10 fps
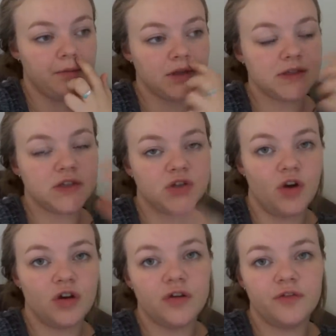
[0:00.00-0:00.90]

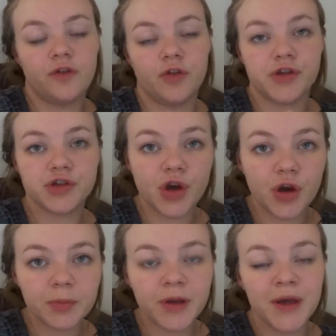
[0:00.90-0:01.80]
stock for the
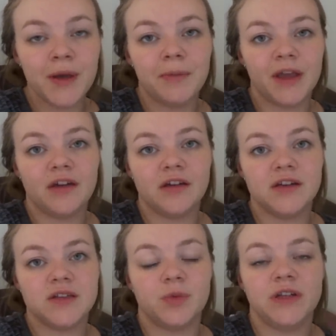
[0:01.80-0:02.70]
shop
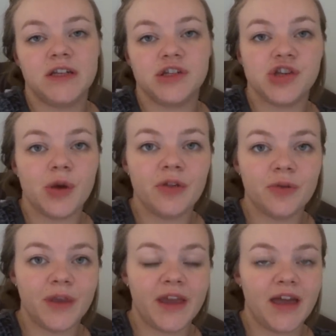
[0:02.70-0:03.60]
because we did a show at the
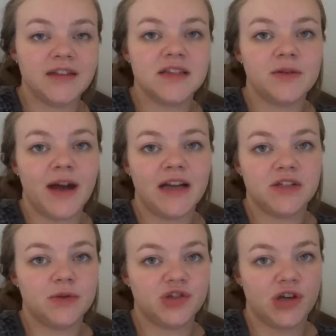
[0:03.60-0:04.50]
weekend, so I had
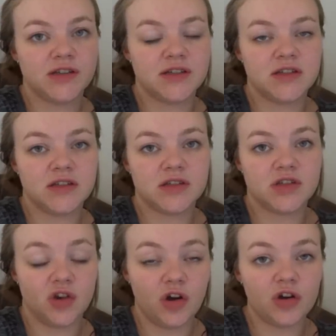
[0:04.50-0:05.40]
to adjust
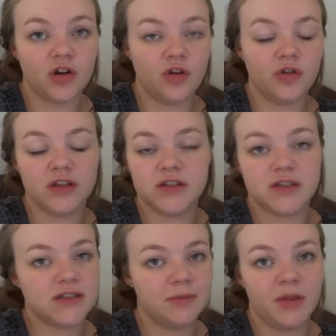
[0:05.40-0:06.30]
stock according
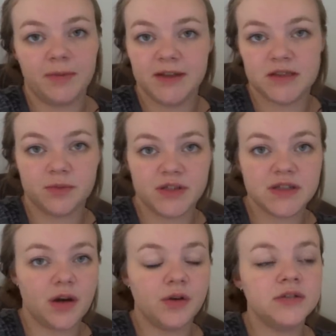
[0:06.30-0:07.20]
to some of the bits that we
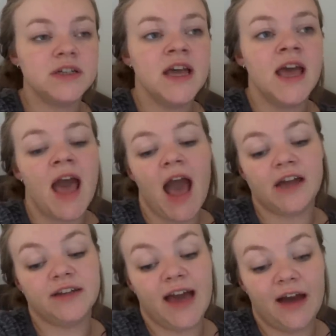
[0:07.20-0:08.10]
sold,
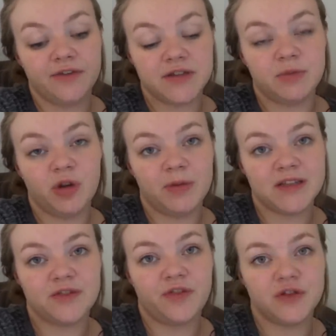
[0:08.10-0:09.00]
and I have some new
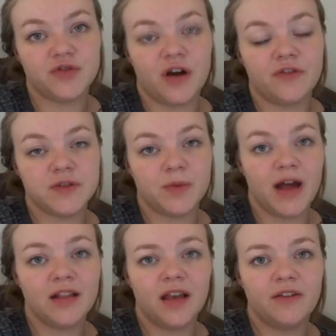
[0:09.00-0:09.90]
bits to photograph as
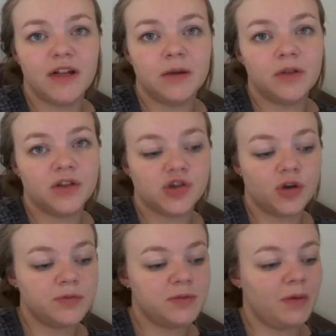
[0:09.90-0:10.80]
well. I really want the
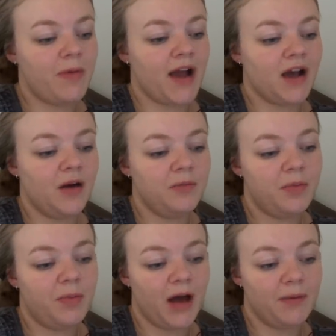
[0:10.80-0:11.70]
shop to be back up
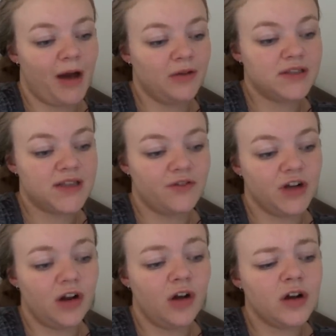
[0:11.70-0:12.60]
by about 7
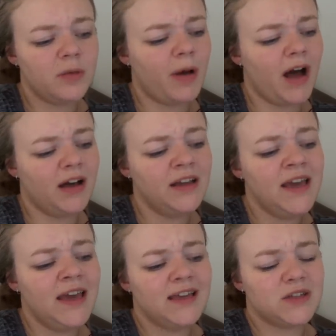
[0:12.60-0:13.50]
o'clock, but
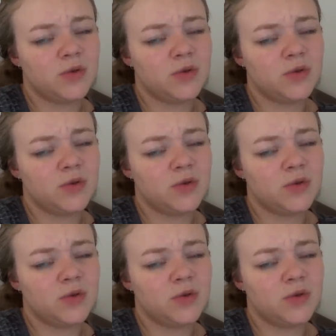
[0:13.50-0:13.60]
it's